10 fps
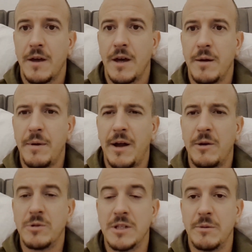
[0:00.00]
My head
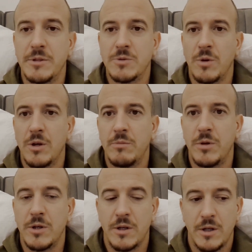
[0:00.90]
was a little bit swollen,
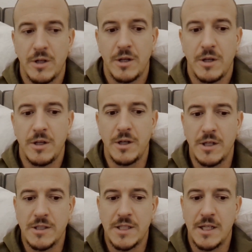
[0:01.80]
but you can
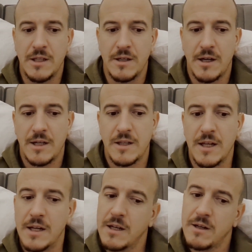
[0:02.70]
see that I
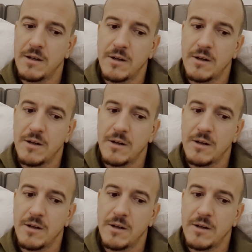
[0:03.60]
think